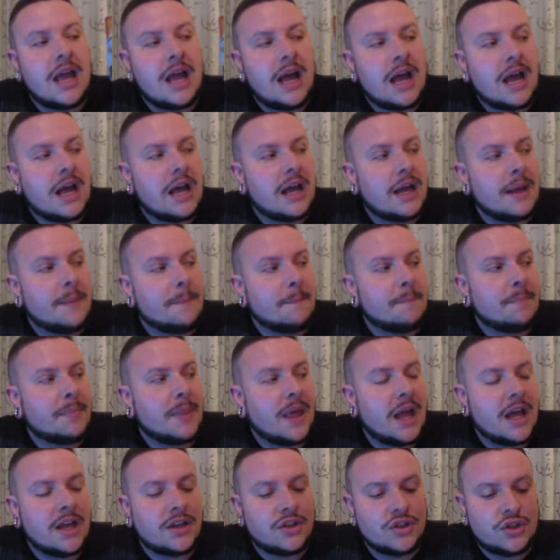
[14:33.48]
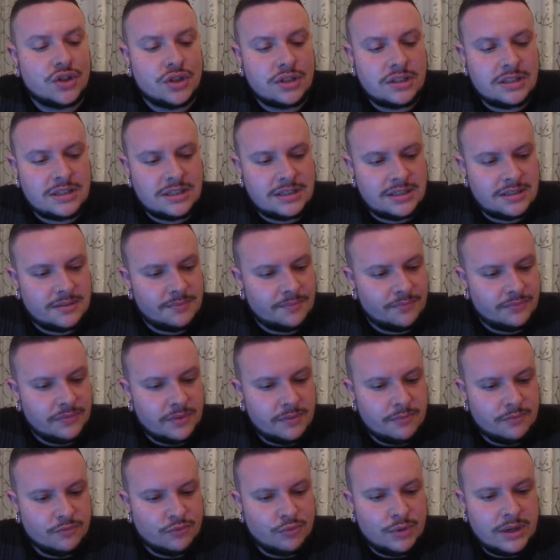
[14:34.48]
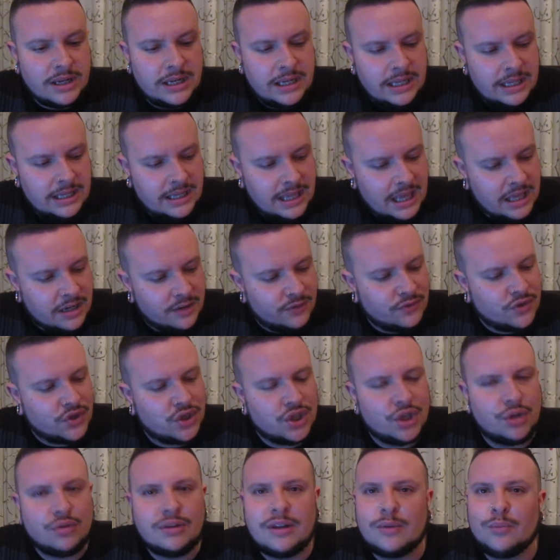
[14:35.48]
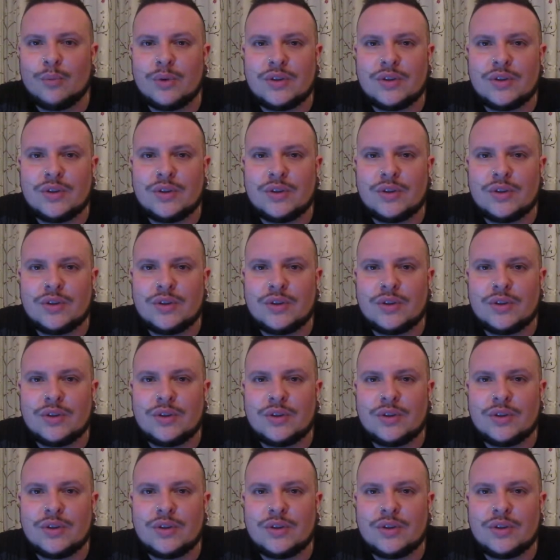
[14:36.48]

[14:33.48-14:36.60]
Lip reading: And just really kind of tune in